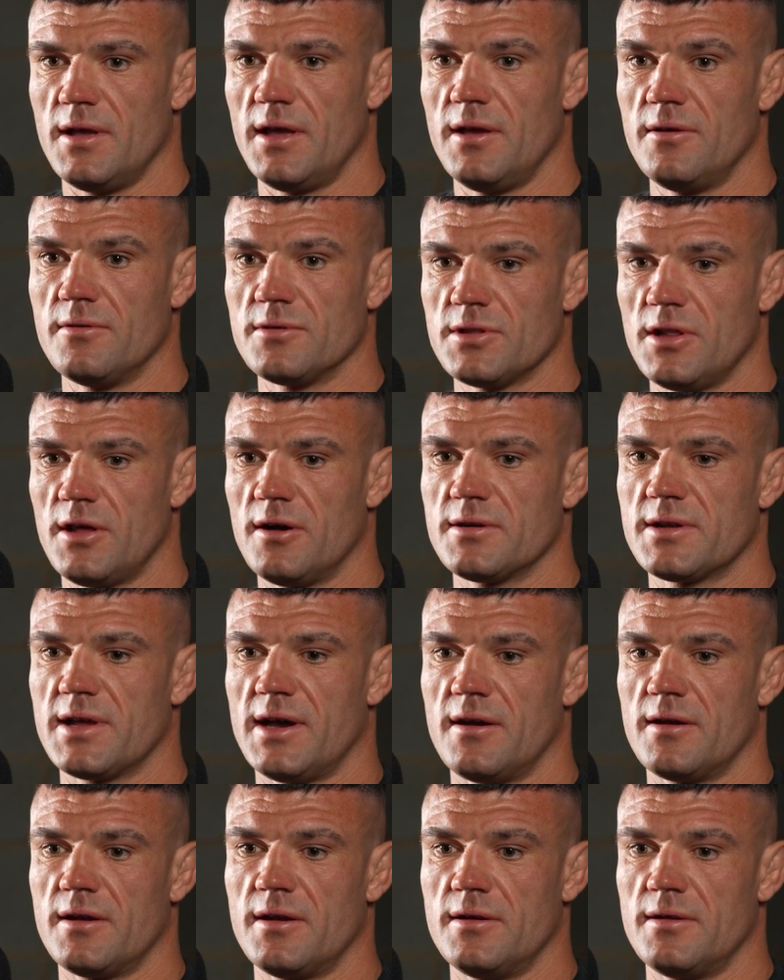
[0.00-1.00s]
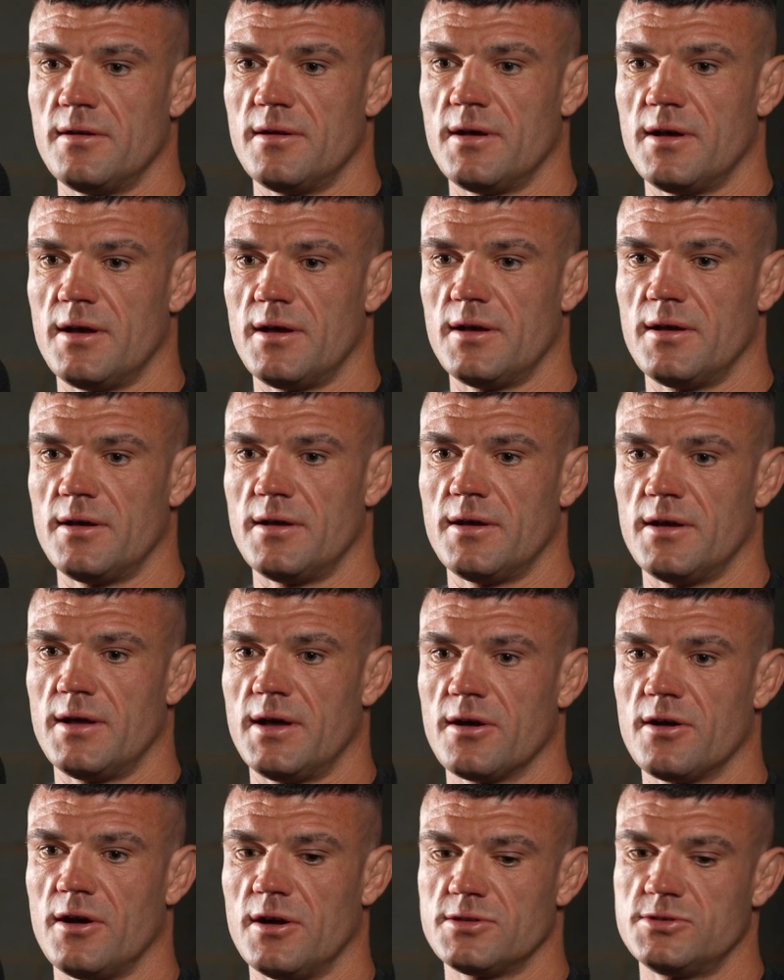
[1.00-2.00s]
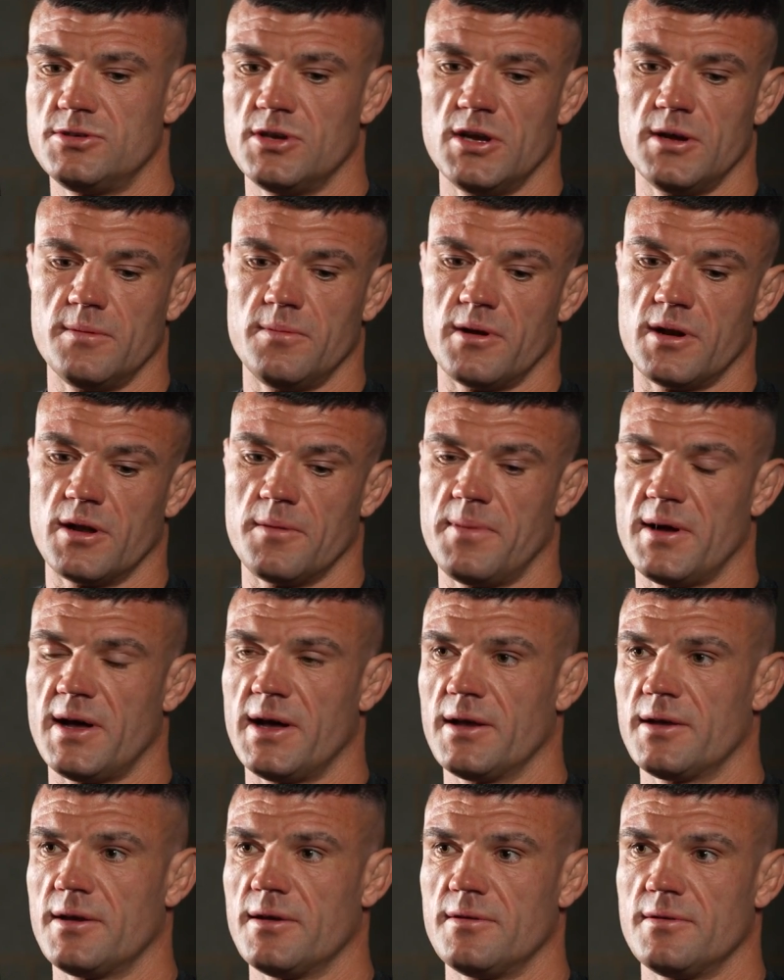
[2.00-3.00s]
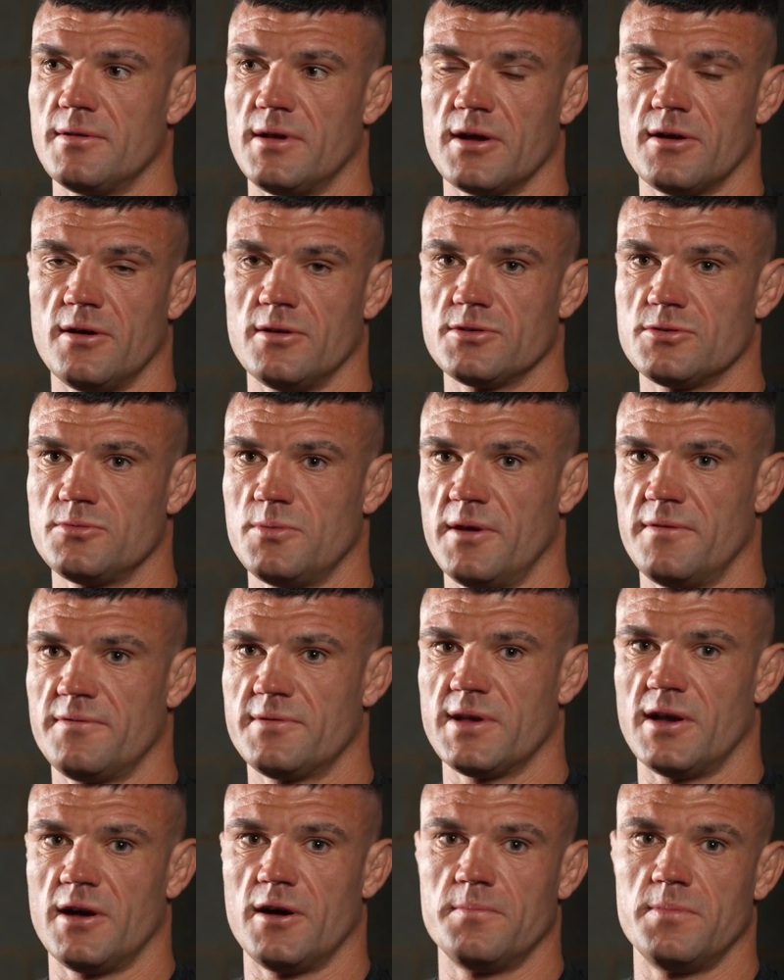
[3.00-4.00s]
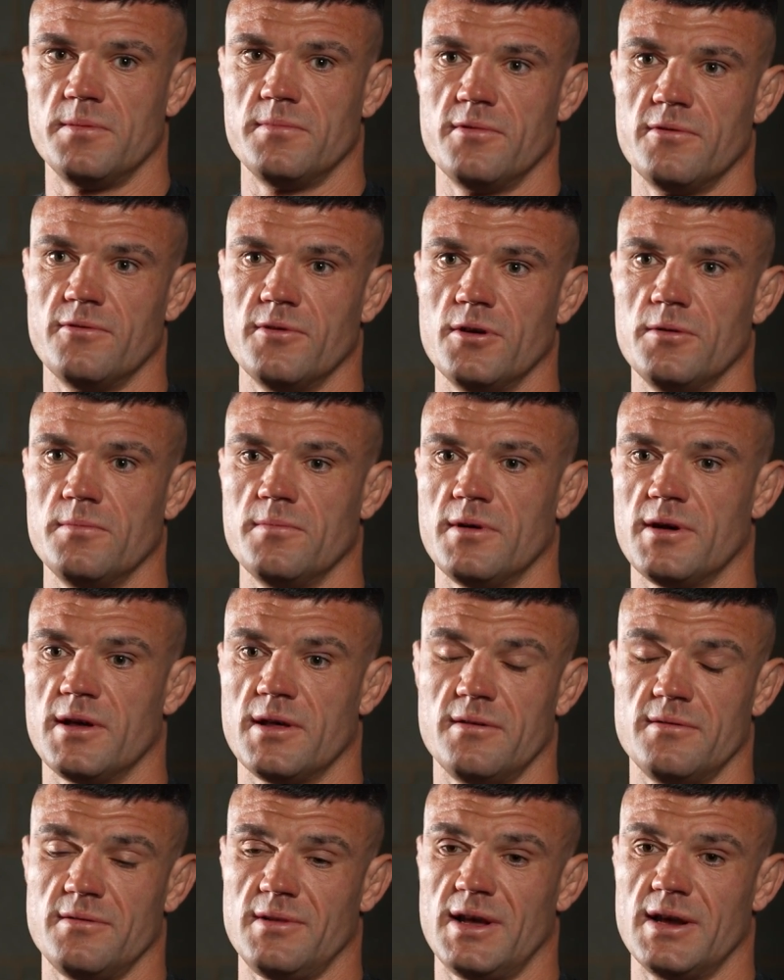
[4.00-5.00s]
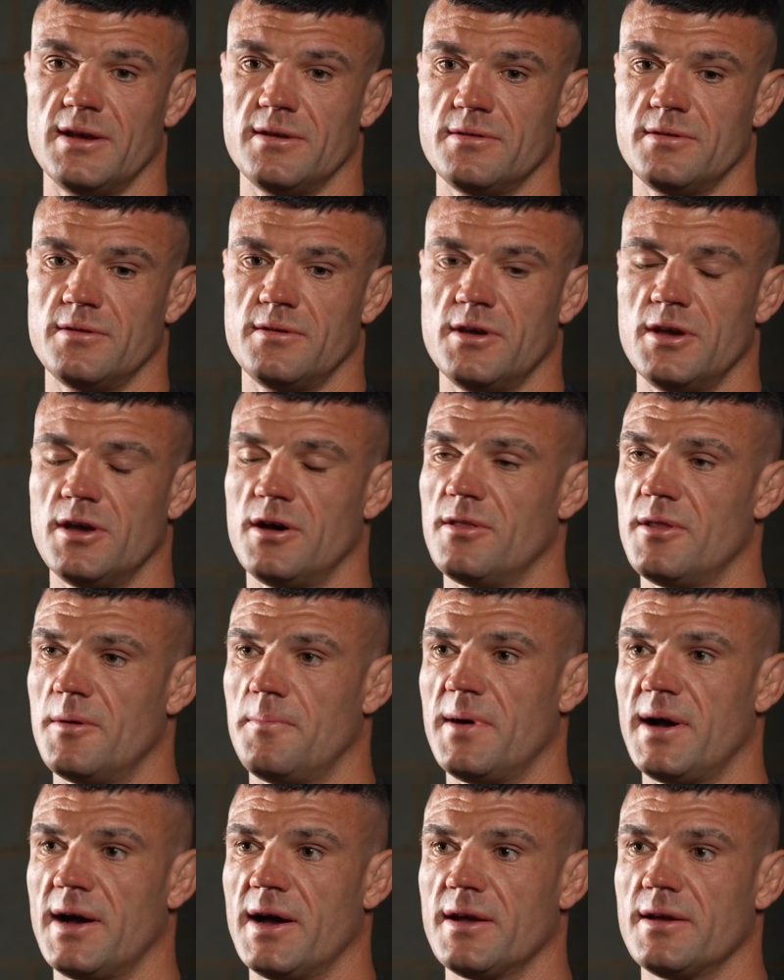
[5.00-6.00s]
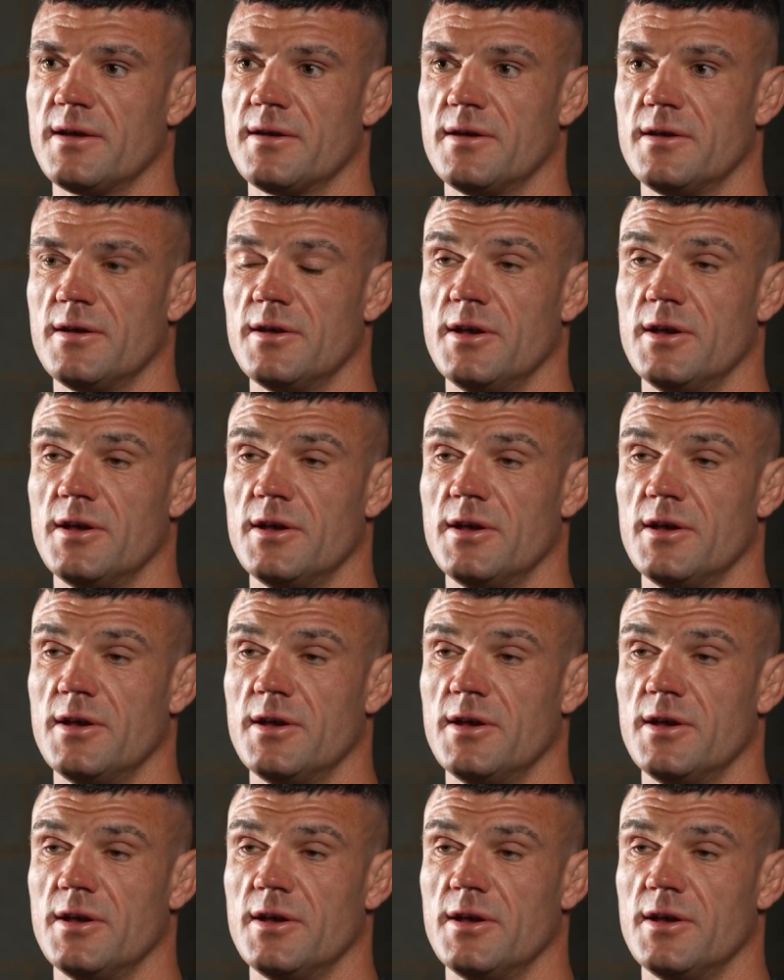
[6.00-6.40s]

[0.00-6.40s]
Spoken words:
it was lockdown and I got a turbo on a bike and I got Zwift set up in my room on the bike.